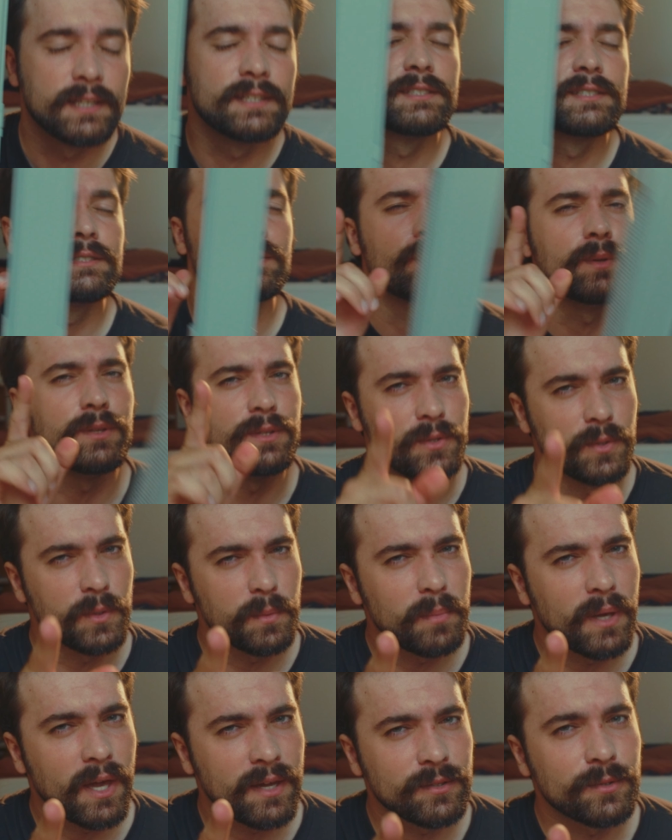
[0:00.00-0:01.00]
So you
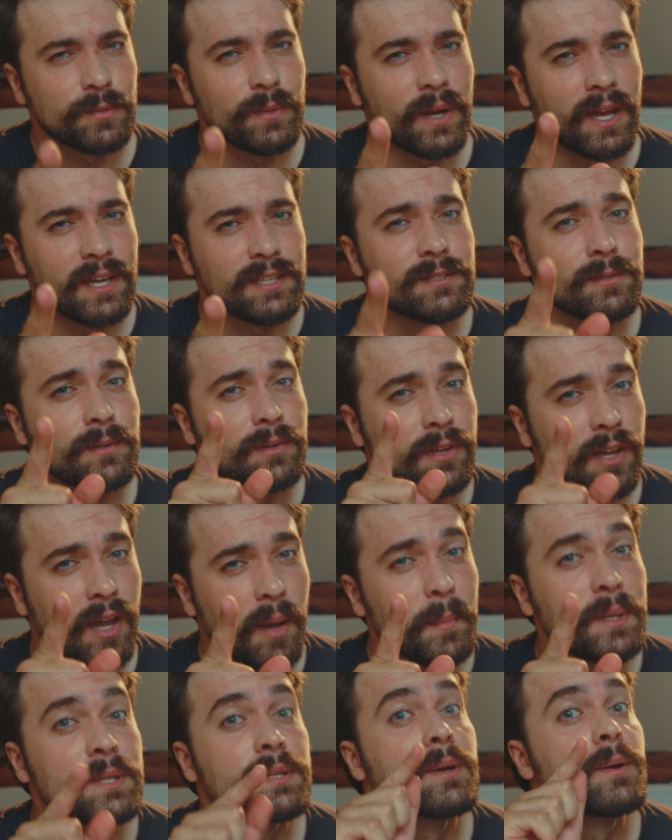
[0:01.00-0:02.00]
better write your
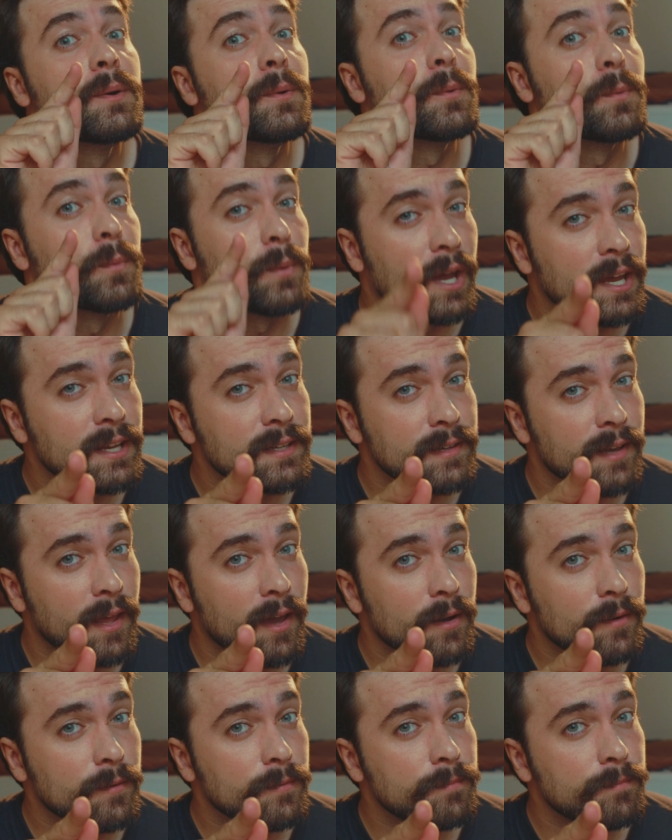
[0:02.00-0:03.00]
comment right
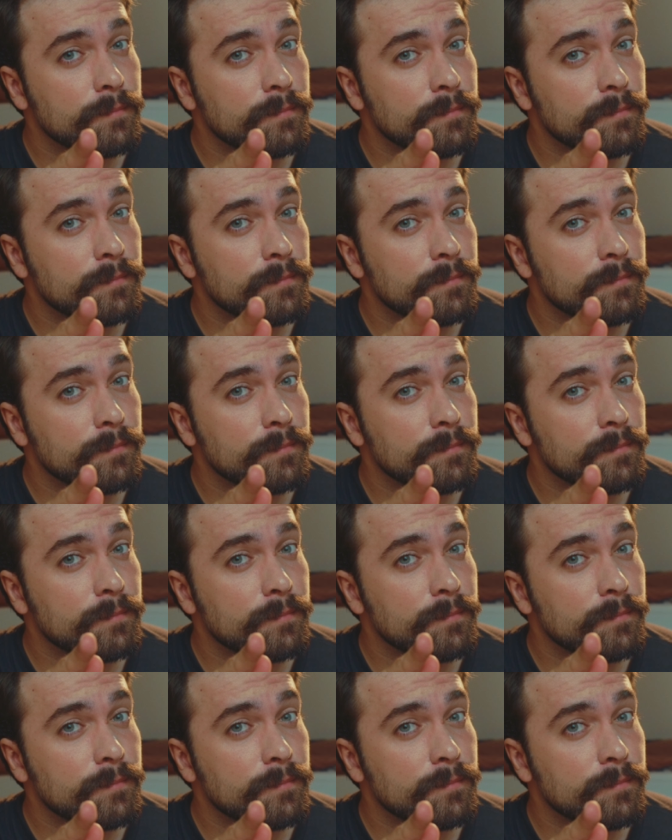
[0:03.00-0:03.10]
now.